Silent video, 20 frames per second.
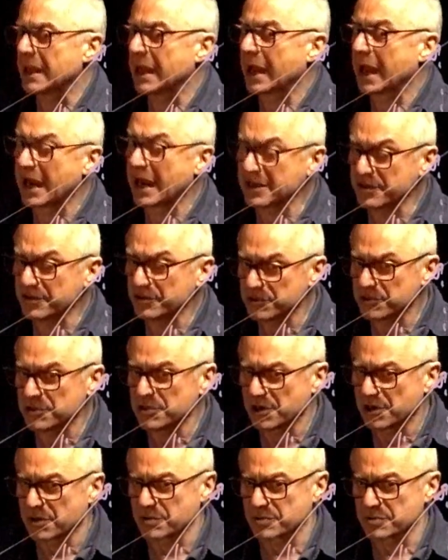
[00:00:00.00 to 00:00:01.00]
I don't
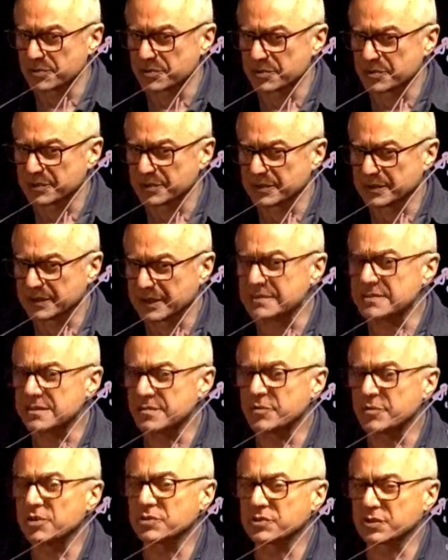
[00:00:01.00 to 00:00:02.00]
know. That's the
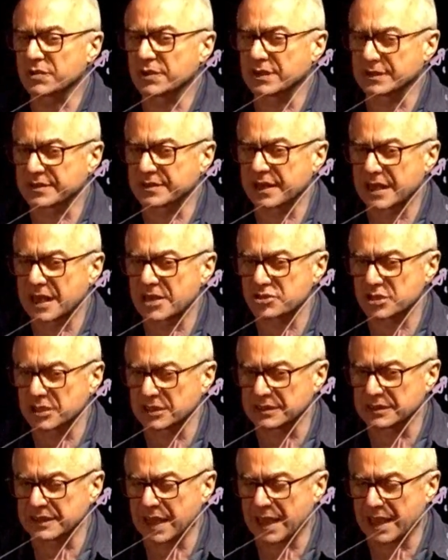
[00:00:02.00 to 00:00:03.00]
beauty of the triaxial
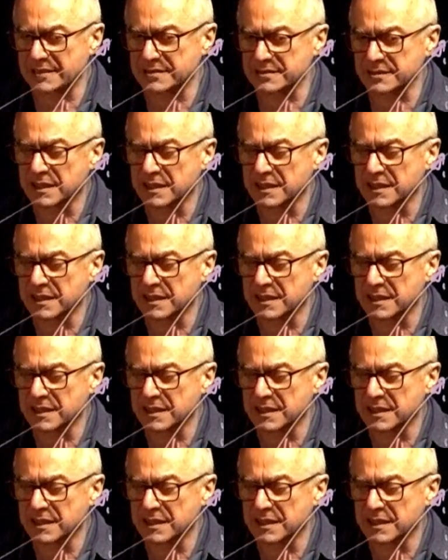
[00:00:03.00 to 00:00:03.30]
test.